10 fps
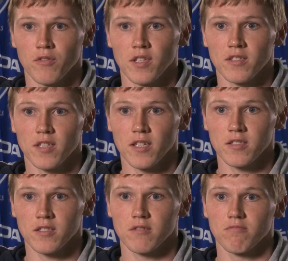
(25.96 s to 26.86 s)

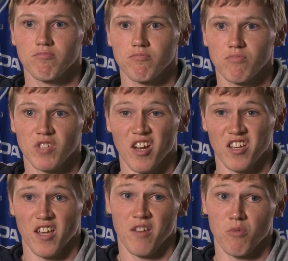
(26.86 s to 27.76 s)
reassess. Gone
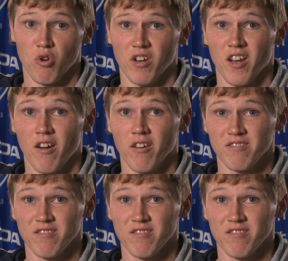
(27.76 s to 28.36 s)
again, working hard,